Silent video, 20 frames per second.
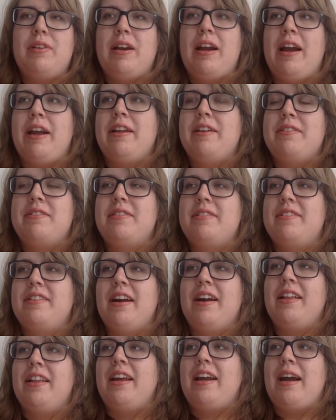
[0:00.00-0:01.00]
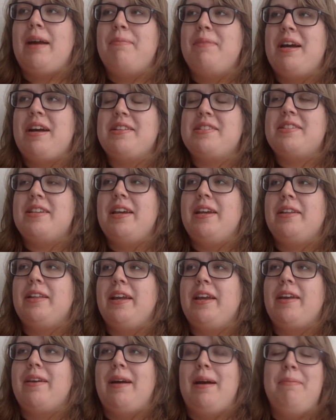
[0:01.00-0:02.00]
it's not like I'm not saying
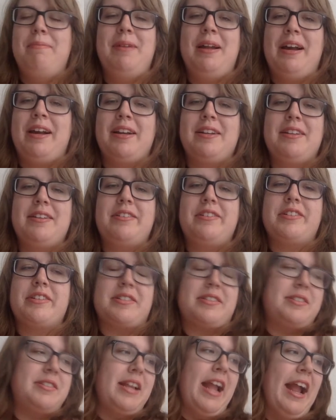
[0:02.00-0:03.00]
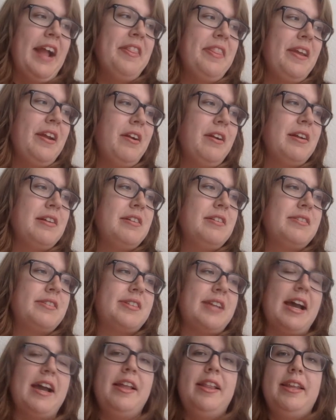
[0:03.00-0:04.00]
like I'm not gonna just stand there in
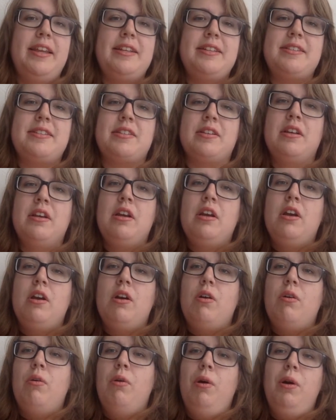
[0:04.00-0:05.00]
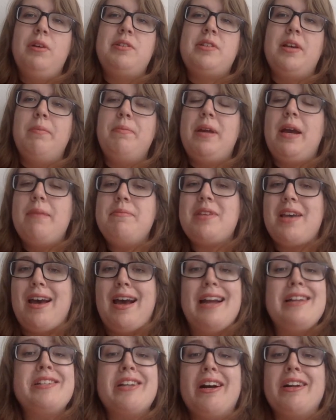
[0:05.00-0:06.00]
silence. Or sometimes
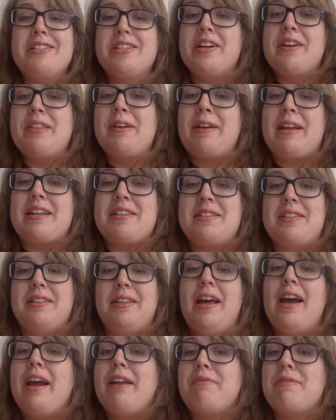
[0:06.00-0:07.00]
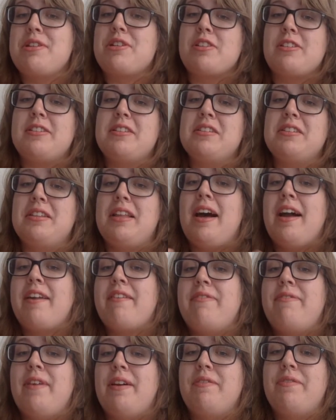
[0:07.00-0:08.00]
I talk to other guests in line, which is a lot
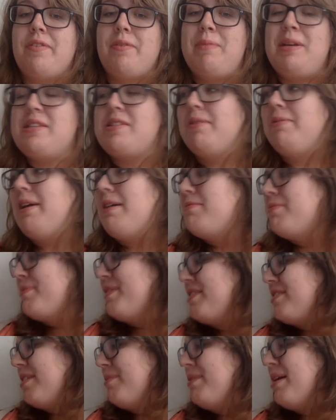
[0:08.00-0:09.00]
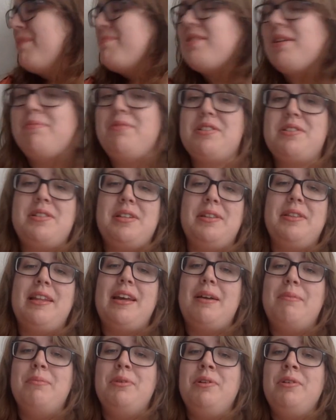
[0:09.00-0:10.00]
of fun for me sometimes. But sometimes I'm just in
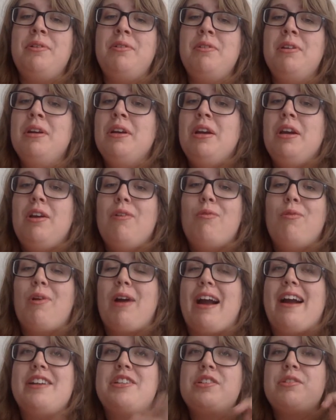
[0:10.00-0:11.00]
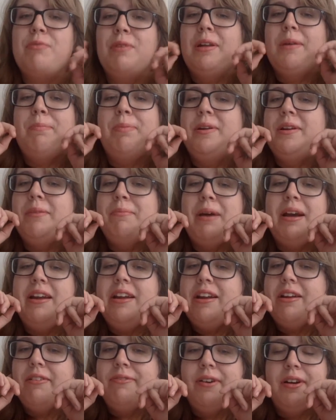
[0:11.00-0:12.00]
that mood where I just want to put in my
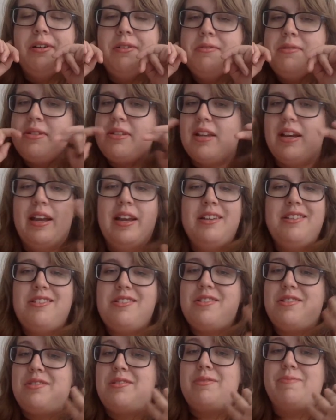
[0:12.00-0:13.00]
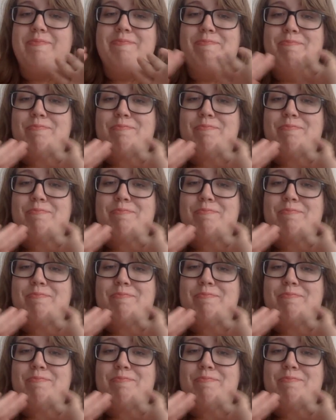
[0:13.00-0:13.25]
earphones and just